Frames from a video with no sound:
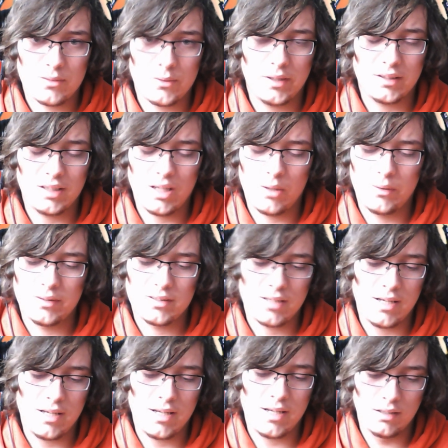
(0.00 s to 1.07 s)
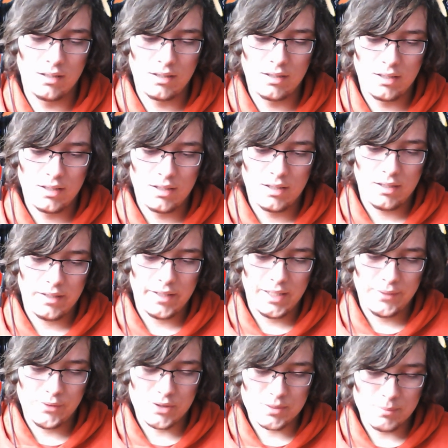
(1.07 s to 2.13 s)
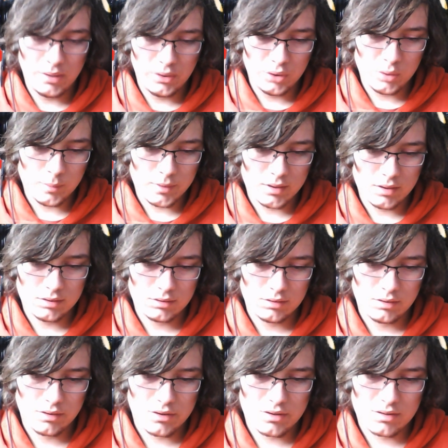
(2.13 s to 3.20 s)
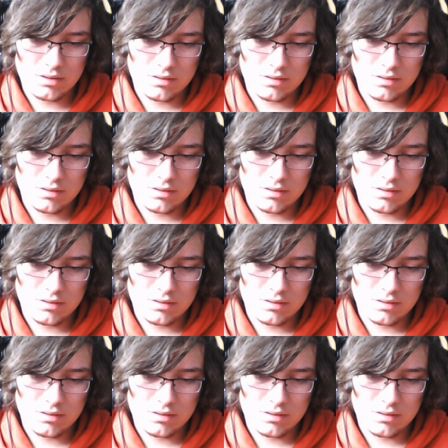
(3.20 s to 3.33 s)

Right now, it's hell. And if you're a small YouTuber, just